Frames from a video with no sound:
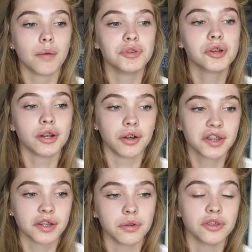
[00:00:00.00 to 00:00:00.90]
You can
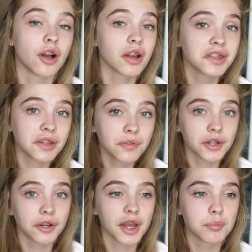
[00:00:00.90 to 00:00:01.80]
also dog sit for
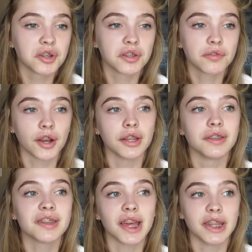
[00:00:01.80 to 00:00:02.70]
your neighbors and
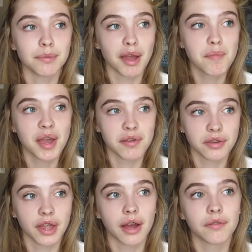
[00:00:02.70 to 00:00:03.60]
friends, and they might
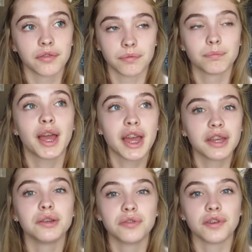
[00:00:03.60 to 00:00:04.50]
pay
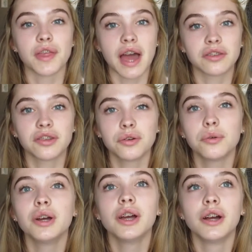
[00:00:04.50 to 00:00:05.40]
you for that
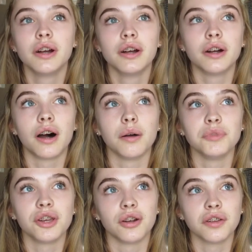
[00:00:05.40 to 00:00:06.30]
too.
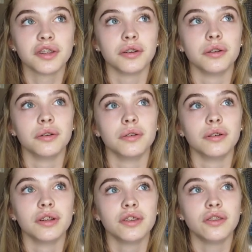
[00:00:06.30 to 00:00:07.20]
You can
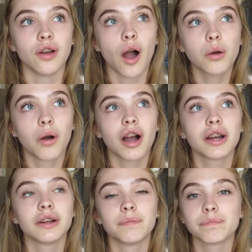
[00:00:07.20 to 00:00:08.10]
also dog walk,
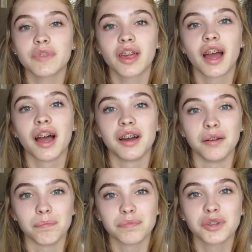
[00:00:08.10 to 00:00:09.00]

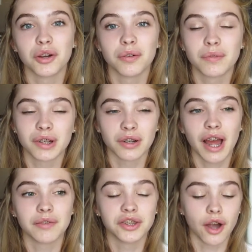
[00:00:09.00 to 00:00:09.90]
or
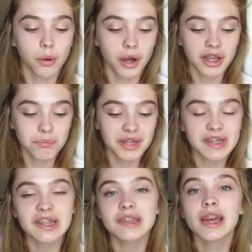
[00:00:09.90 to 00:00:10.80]
have a dog walking
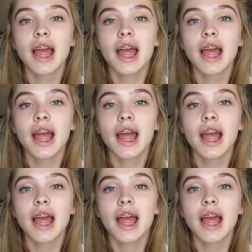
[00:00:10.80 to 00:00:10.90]
business,